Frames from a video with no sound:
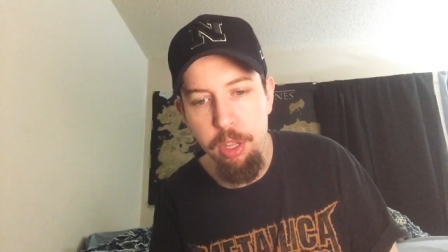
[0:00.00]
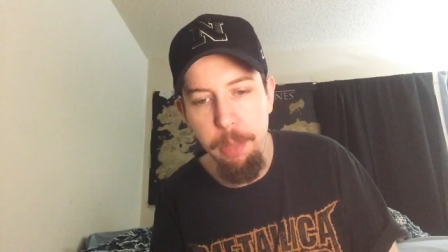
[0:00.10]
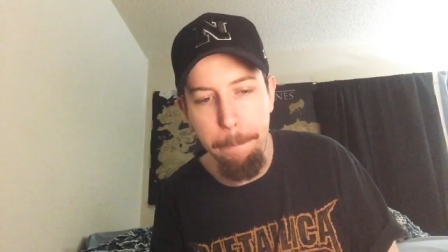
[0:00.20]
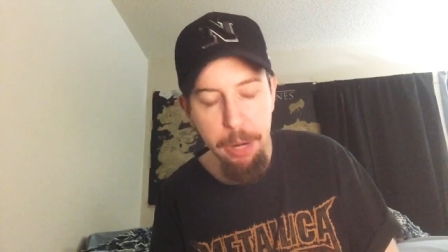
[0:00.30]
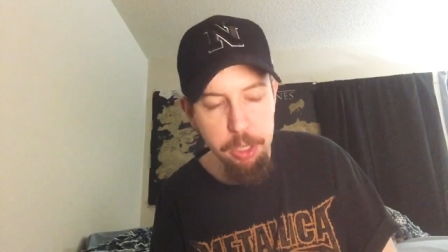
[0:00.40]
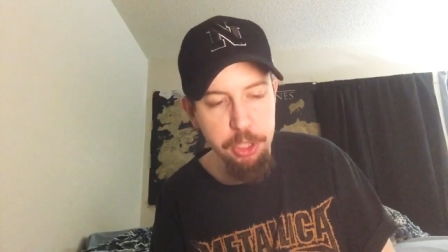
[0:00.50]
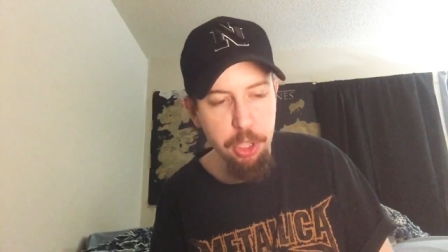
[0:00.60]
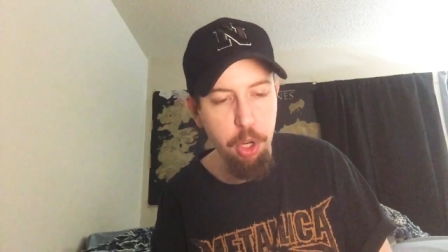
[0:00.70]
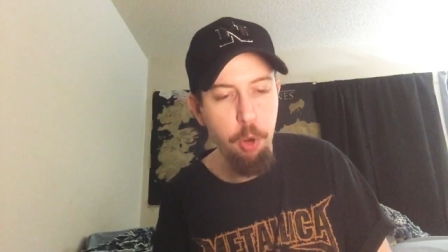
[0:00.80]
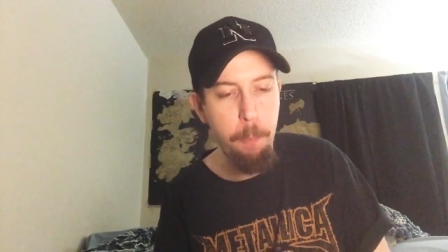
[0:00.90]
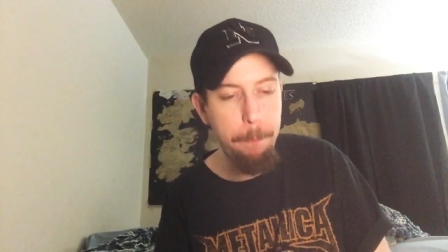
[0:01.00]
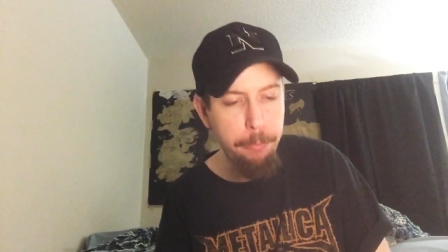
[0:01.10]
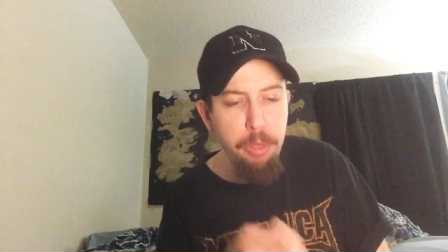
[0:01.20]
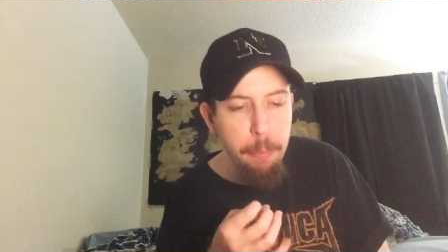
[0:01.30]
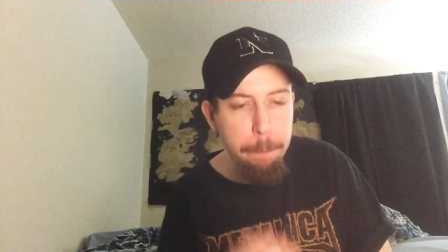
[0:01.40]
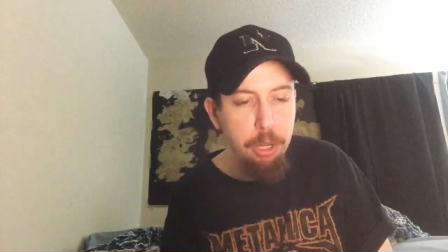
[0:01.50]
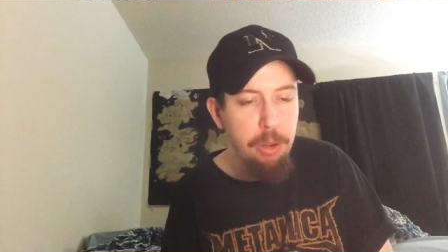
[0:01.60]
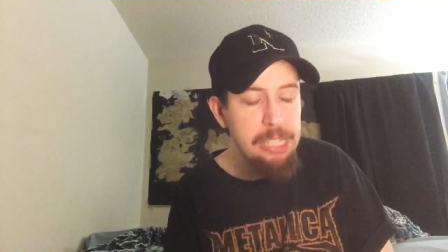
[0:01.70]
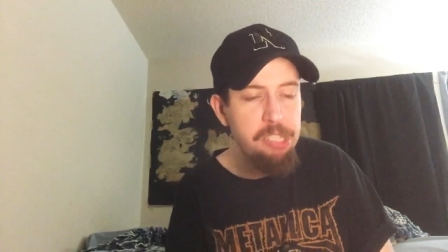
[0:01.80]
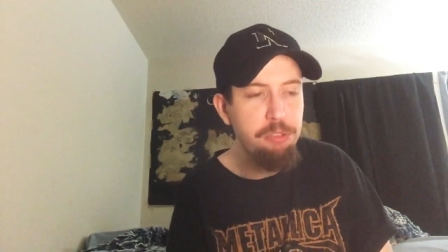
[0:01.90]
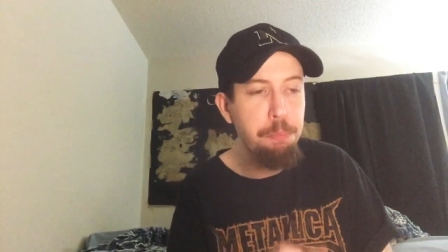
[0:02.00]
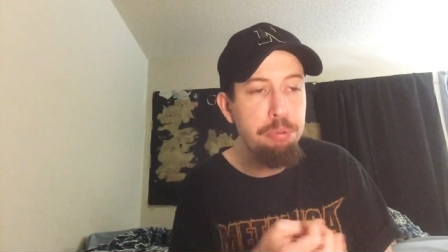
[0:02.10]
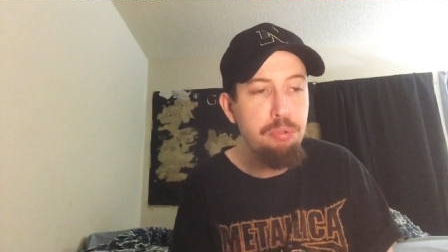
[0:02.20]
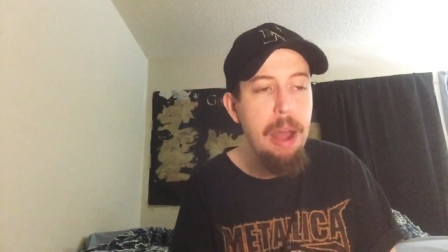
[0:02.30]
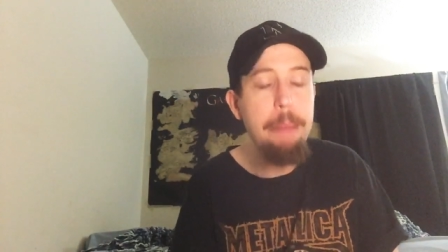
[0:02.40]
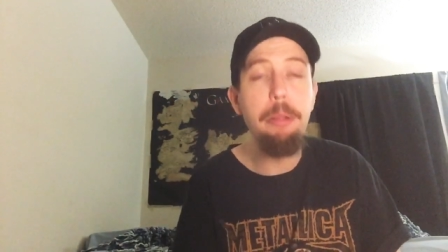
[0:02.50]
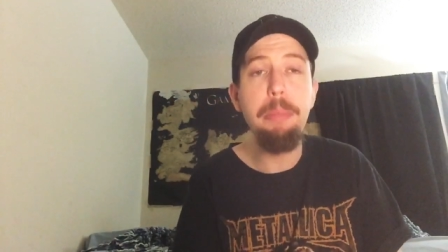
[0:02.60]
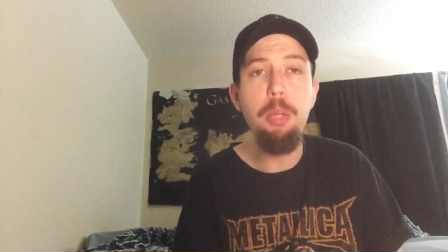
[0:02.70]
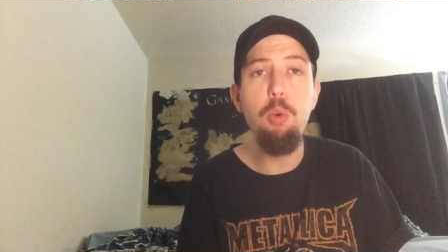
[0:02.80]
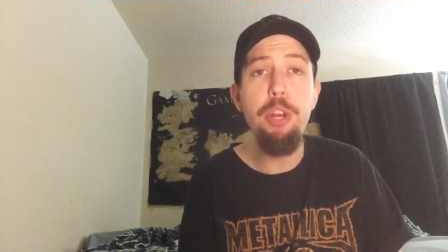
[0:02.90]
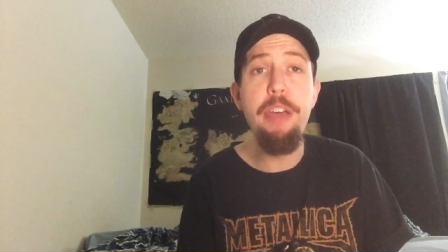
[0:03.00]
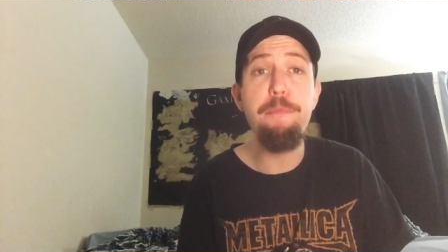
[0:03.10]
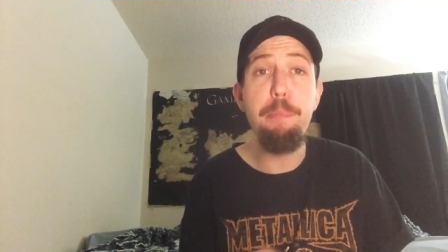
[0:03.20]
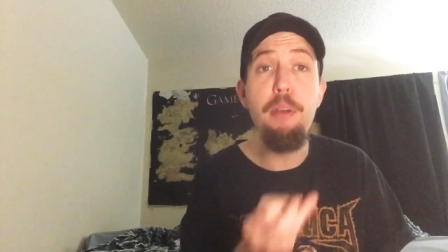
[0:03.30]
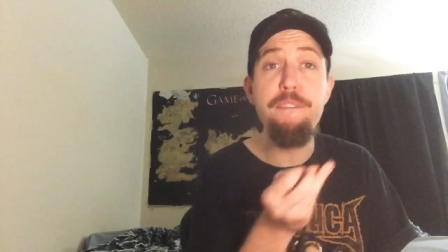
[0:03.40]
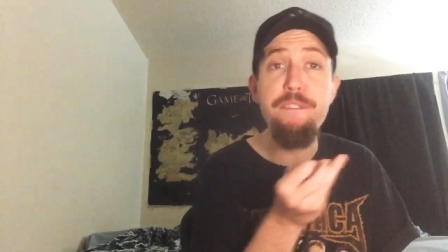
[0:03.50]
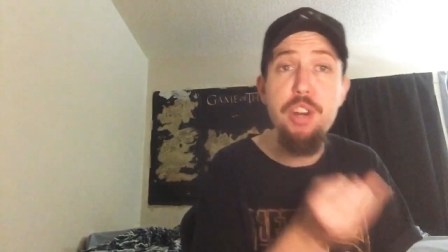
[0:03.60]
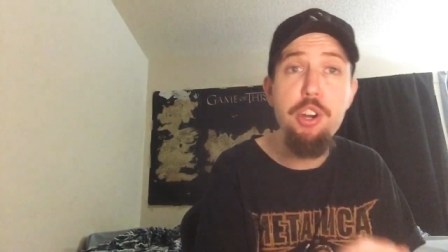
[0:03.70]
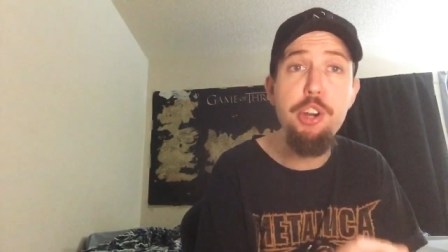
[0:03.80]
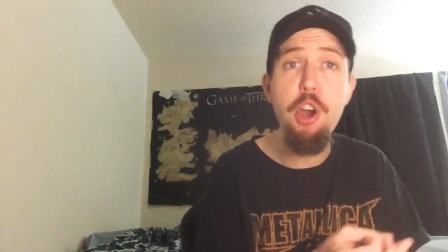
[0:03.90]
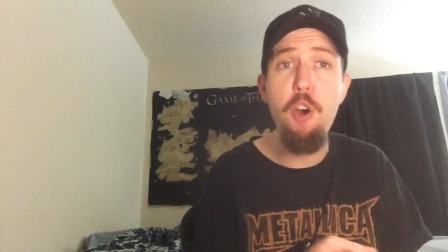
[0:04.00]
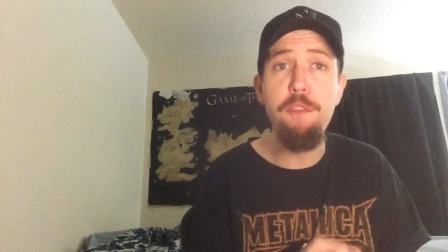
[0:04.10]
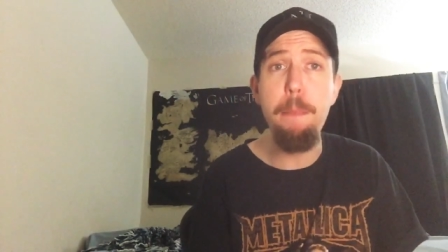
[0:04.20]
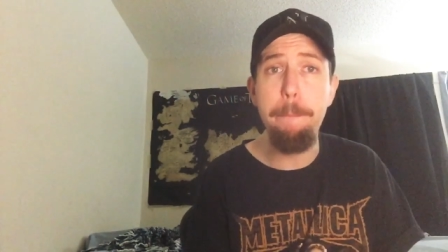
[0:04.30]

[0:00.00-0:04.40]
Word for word: The person who progressives probably would have preferred over